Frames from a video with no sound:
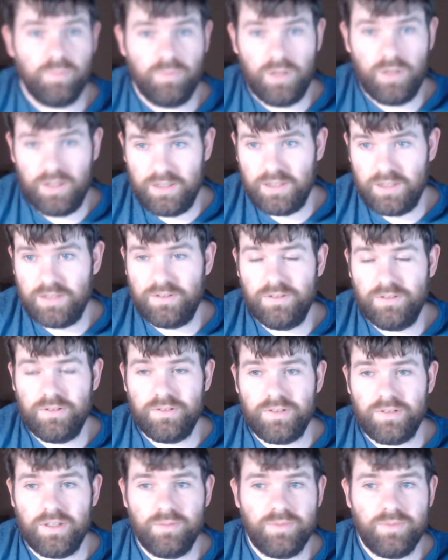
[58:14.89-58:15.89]
I did the
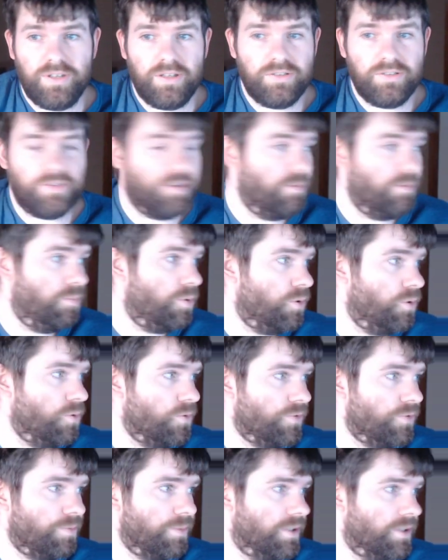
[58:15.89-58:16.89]
same test on
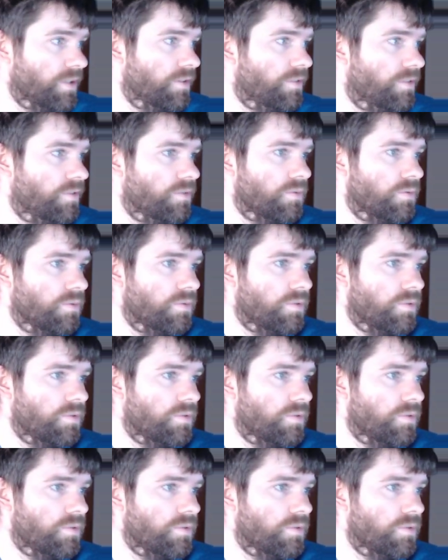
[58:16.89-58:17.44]
Postman too,